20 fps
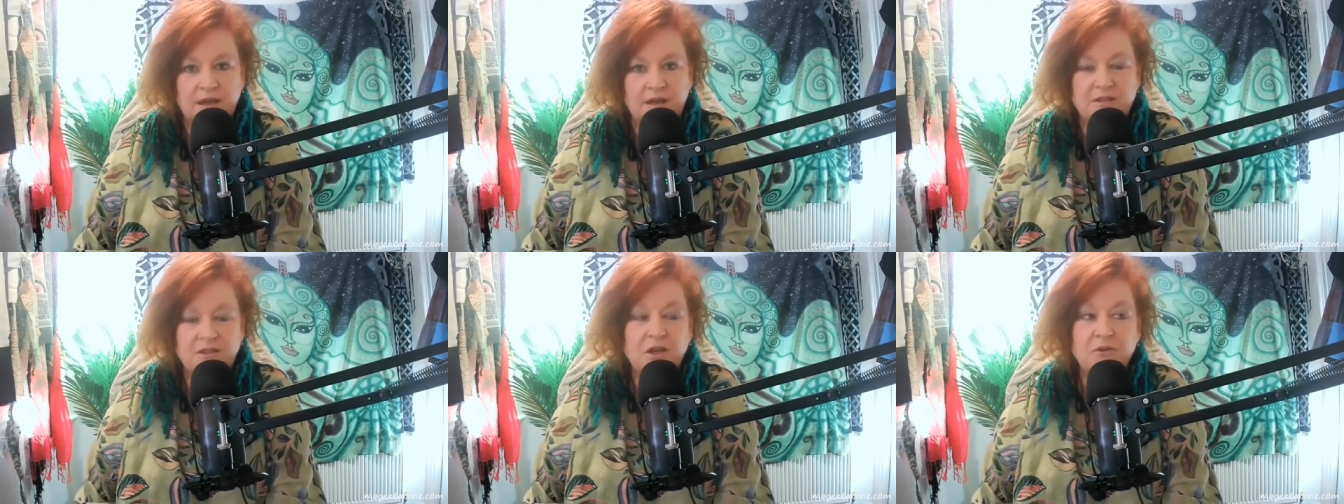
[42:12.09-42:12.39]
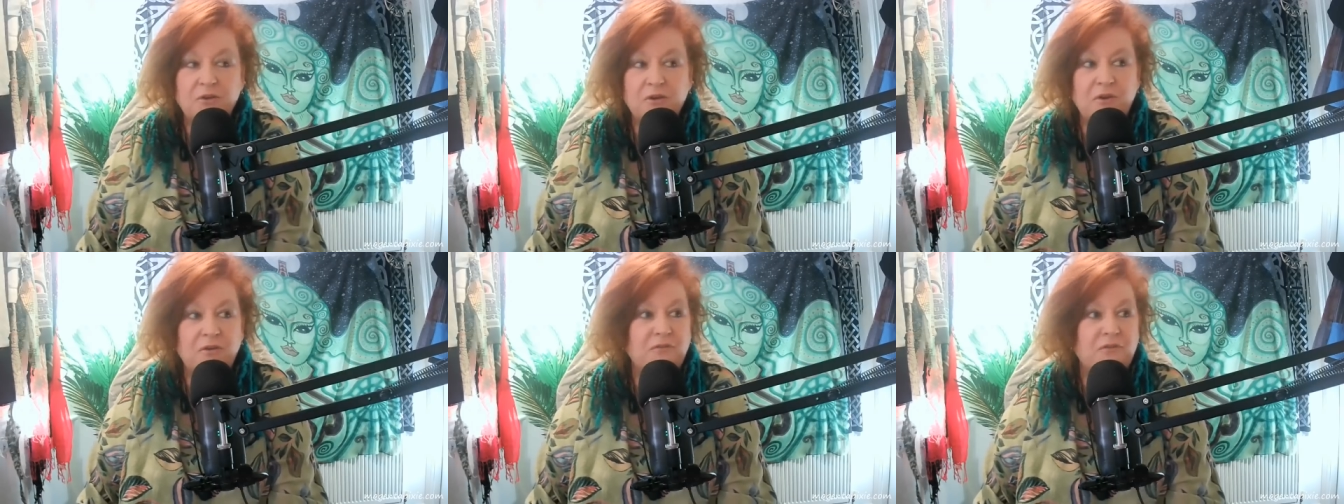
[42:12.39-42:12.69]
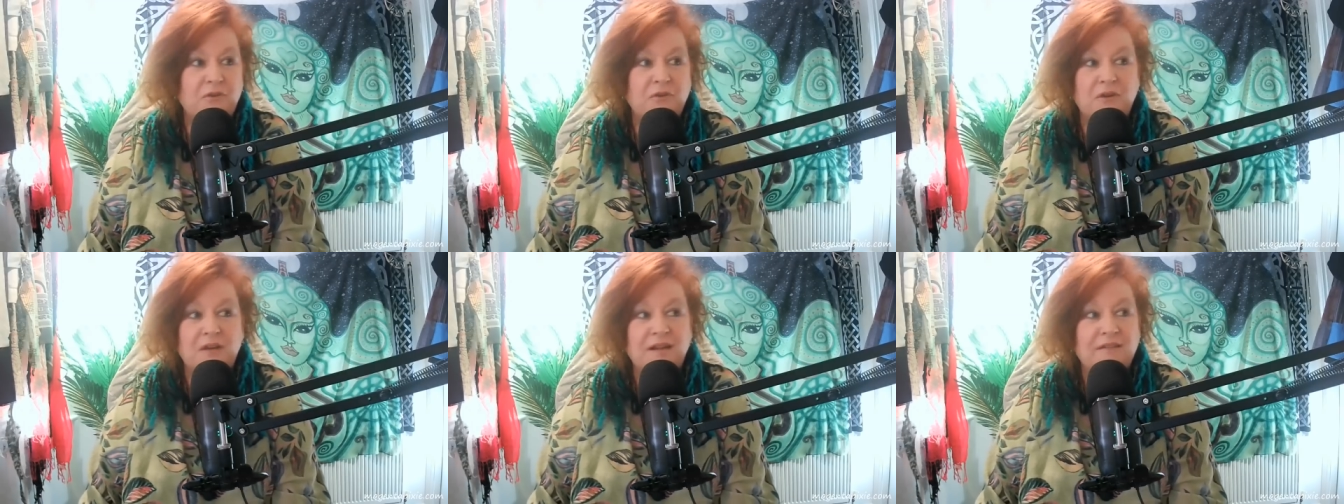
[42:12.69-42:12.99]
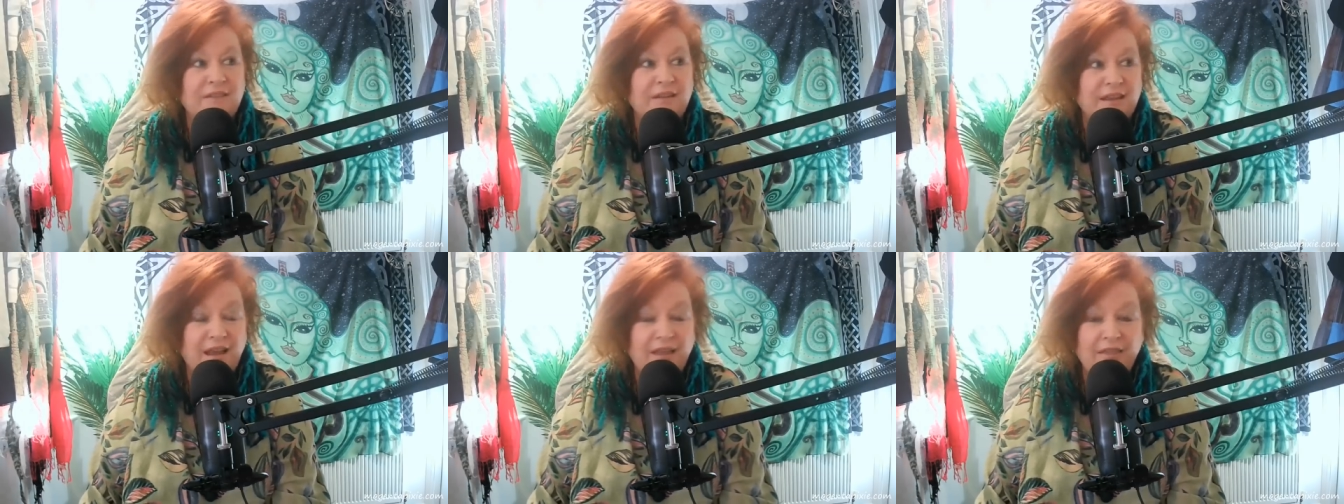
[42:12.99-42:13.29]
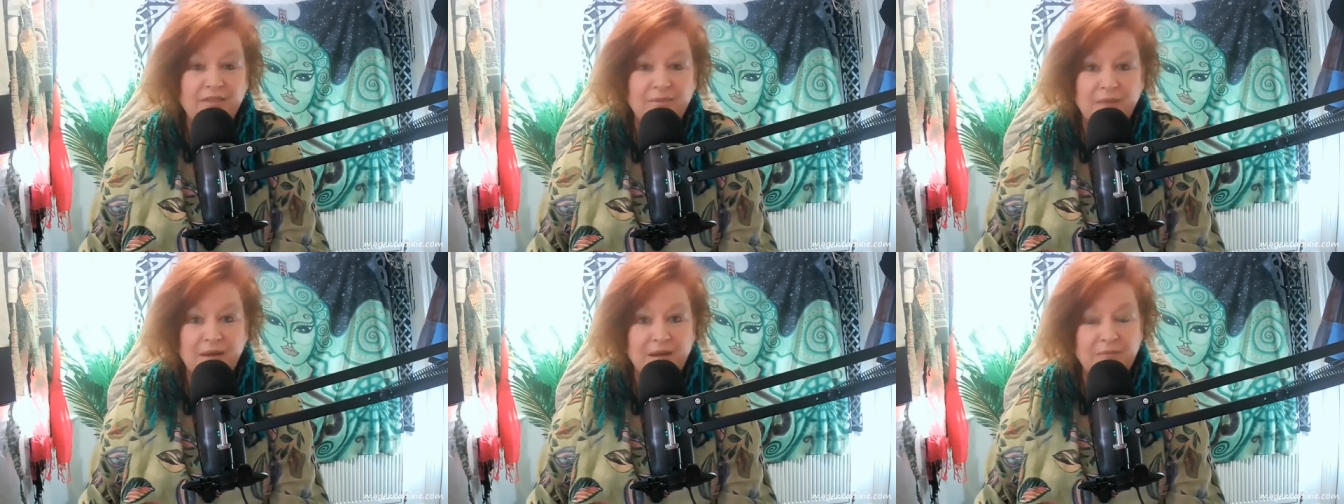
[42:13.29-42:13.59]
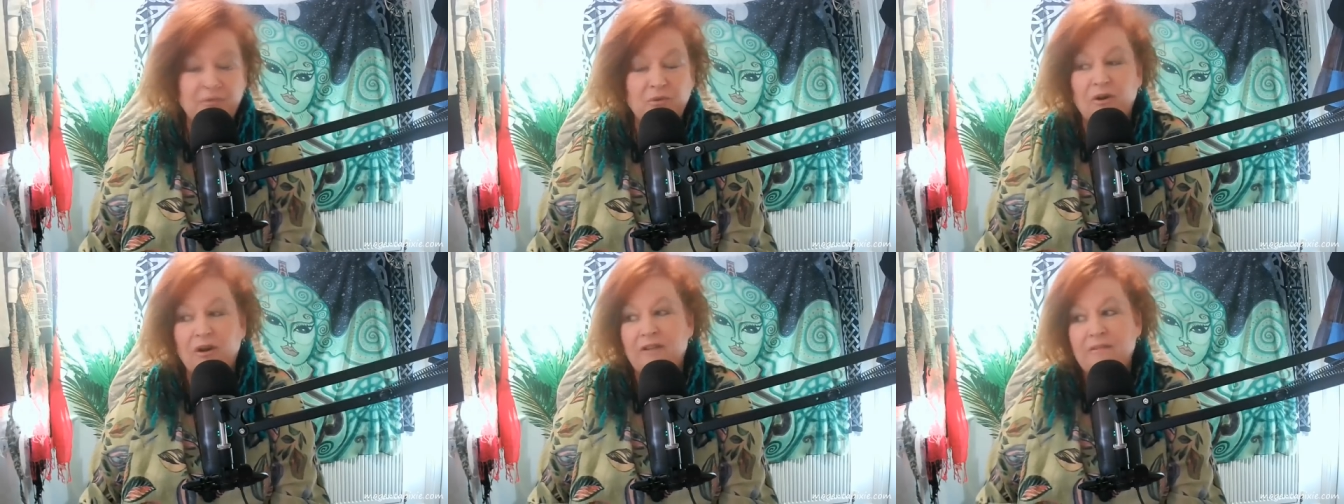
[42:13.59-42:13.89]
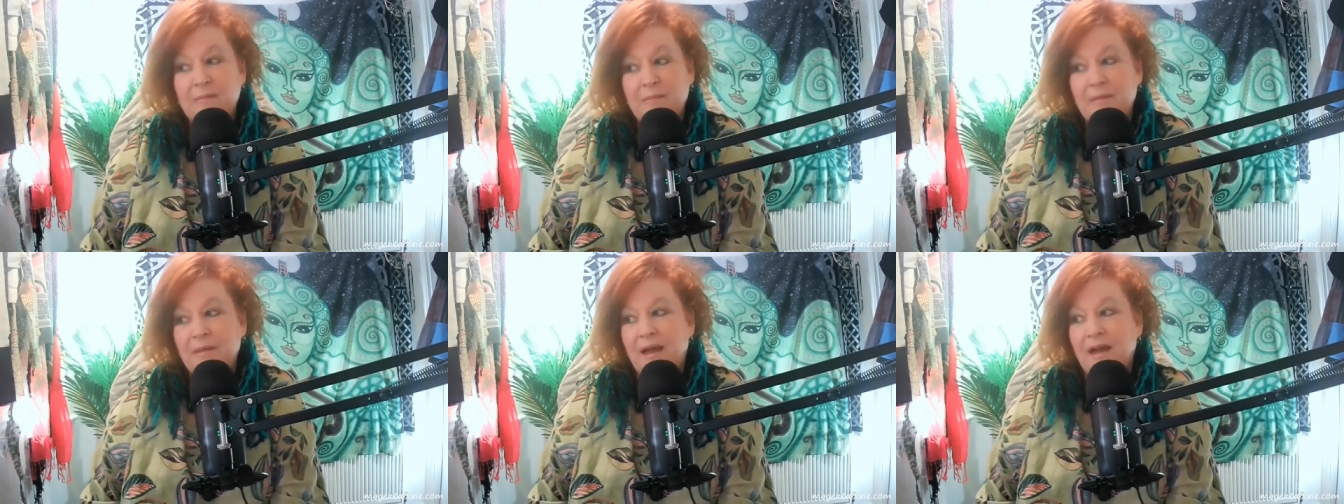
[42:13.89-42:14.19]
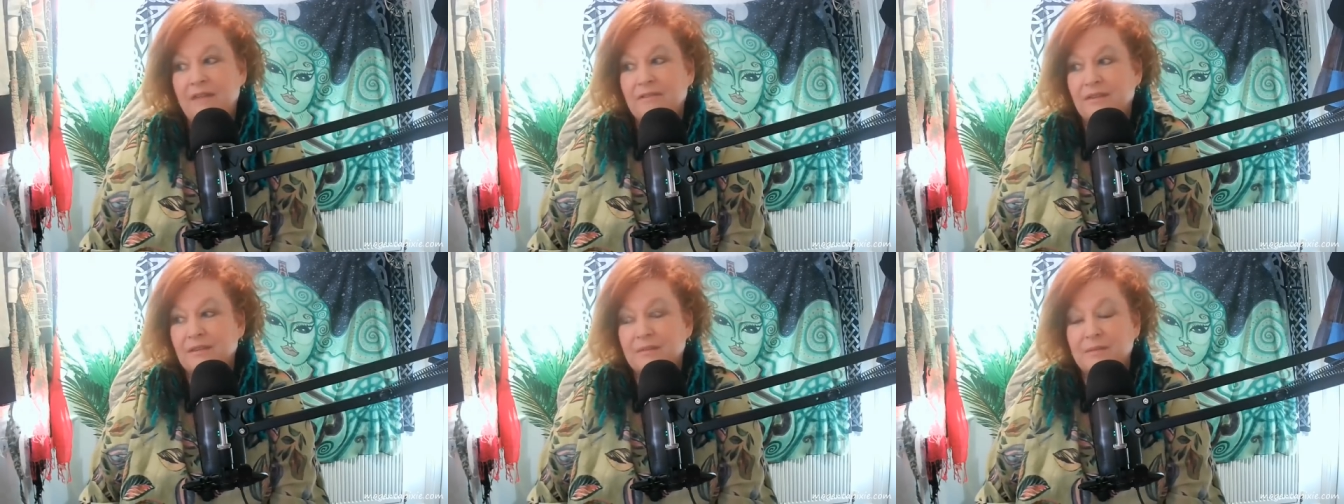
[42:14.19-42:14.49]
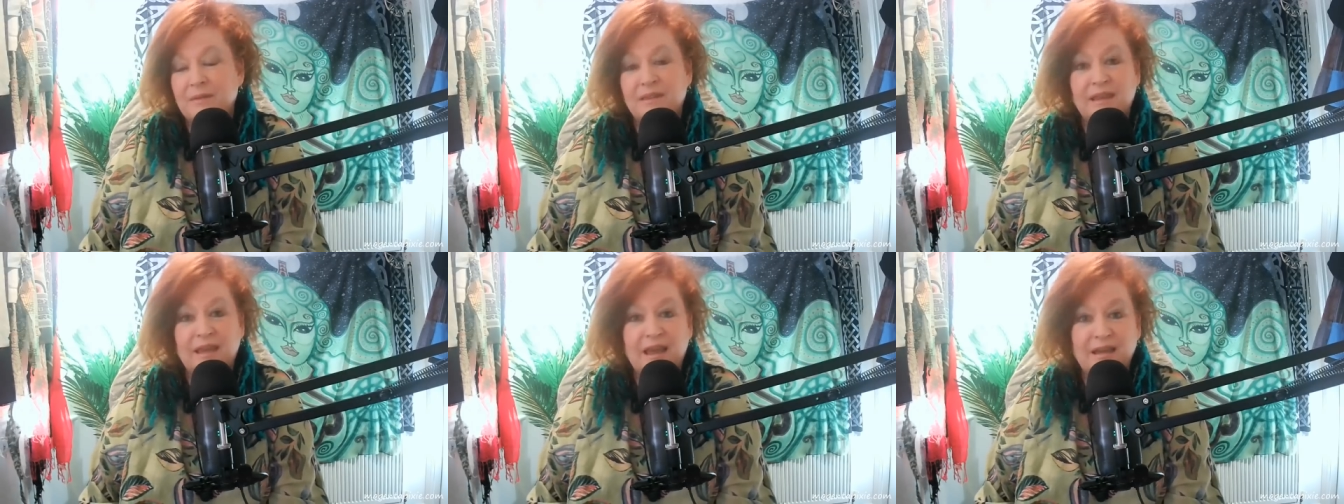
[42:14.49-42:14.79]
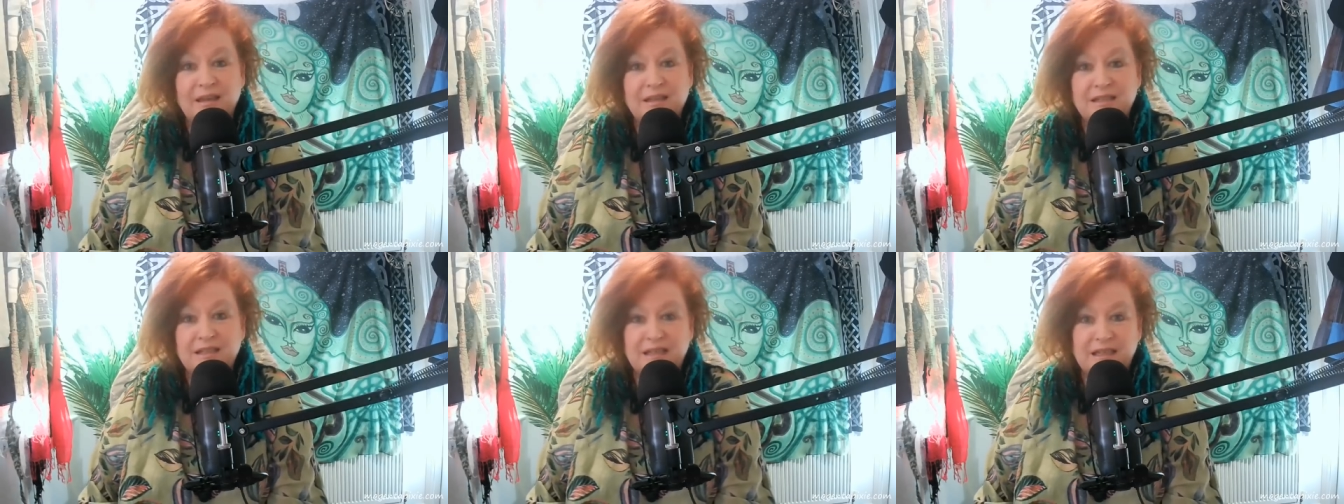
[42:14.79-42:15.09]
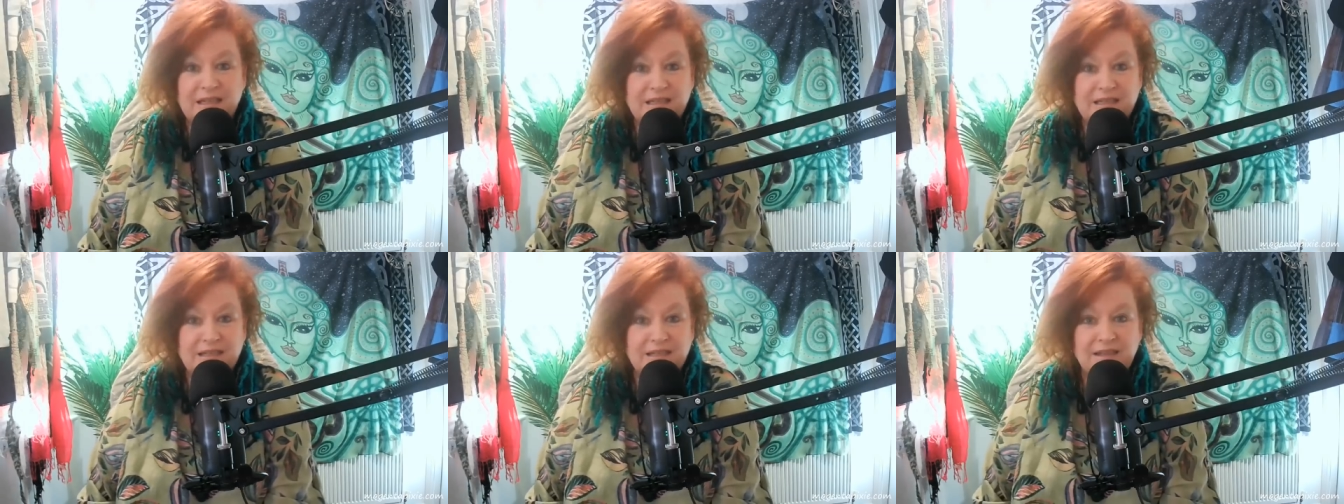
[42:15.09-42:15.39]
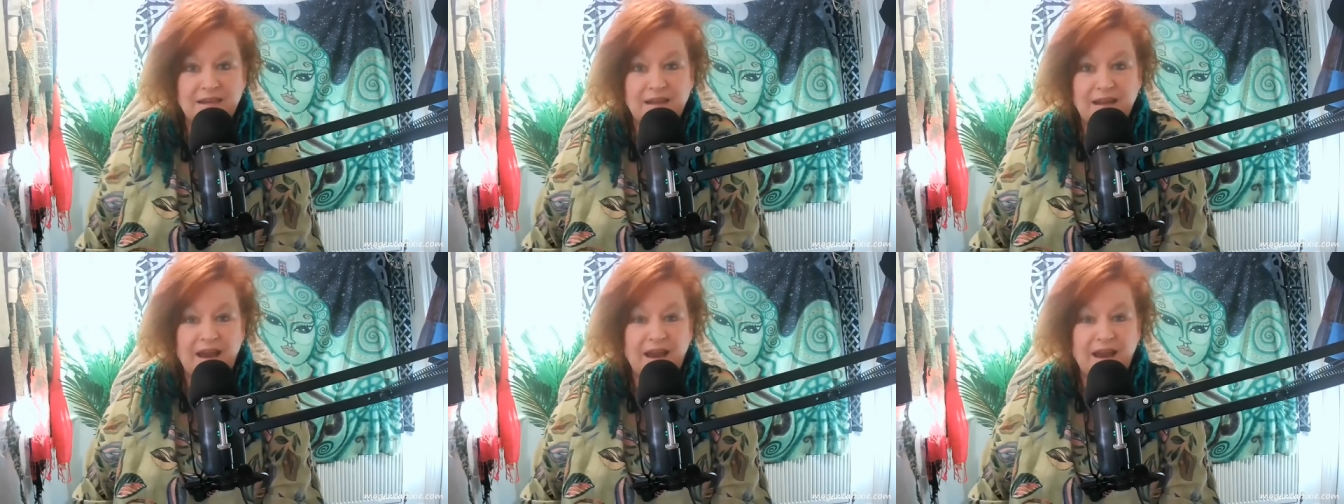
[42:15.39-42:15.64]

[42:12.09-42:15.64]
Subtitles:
I don't know if you can even get them anymore. I remember having them in the 80s.